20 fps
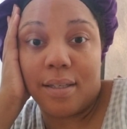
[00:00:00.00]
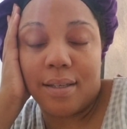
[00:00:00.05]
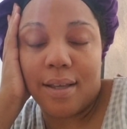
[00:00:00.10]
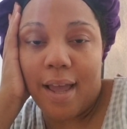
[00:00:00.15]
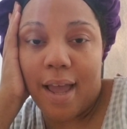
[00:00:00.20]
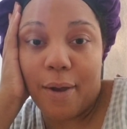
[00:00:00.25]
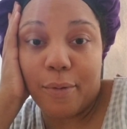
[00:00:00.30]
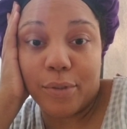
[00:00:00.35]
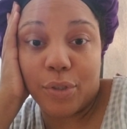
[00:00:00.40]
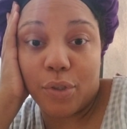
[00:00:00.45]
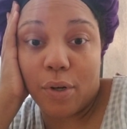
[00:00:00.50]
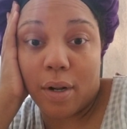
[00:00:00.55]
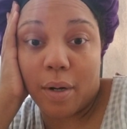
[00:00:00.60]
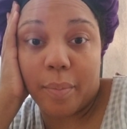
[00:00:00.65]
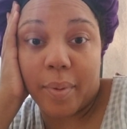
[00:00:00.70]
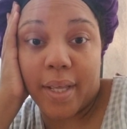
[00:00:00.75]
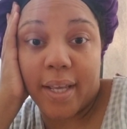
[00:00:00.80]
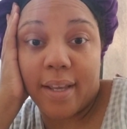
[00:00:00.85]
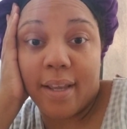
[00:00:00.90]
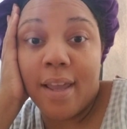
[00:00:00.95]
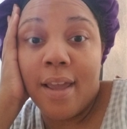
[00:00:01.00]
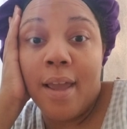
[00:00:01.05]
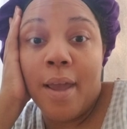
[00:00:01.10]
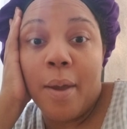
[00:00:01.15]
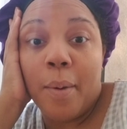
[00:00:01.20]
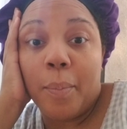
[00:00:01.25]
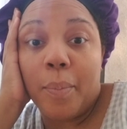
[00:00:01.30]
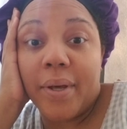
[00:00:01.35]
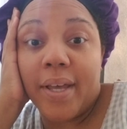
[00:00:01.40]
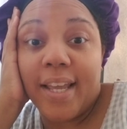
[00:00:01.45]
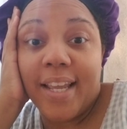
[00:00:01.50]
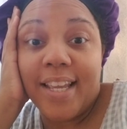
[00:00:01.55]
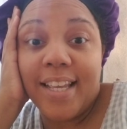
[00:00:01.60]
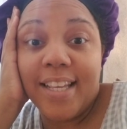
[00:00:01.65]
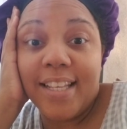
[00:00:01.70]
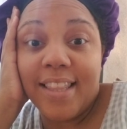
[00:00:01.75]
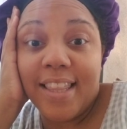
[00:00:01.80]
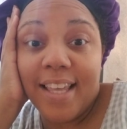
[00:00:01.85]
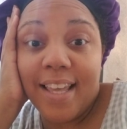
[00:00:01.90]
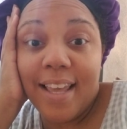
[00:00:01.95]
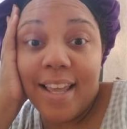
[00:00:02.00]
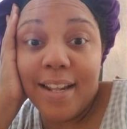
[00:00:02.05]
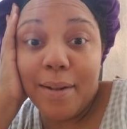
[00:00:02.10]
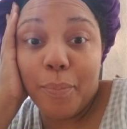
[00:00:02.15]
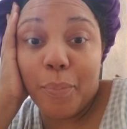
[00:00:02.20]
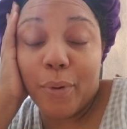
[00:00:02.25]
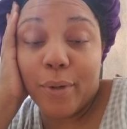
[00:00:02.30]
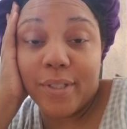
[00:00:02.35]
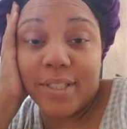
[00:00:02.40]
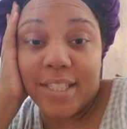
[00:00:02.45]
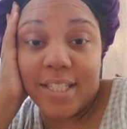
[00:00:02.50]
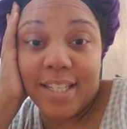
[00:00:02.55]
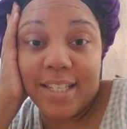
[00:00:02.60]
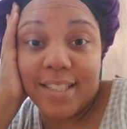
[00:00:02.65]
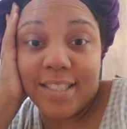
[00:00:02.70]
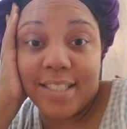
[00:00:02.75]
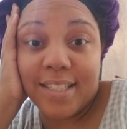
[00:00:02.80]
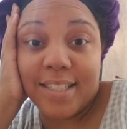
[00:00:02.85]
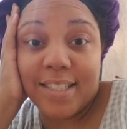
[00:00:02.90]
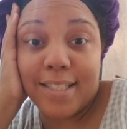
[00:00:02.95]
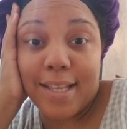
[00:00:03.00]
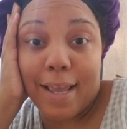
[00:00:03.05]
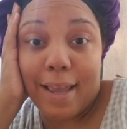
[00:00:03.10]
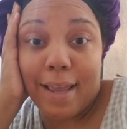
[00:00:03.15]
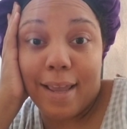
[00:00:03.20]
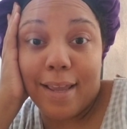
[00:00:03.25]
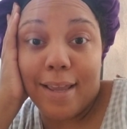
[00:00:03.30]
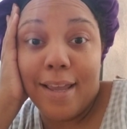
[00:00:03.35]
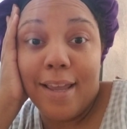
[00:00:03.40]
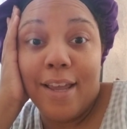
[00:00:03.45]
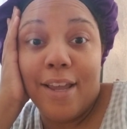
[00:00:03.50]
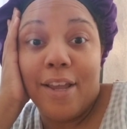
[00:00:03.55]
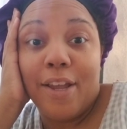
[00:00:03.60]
I was drawing a blank. But he then proceeds to say,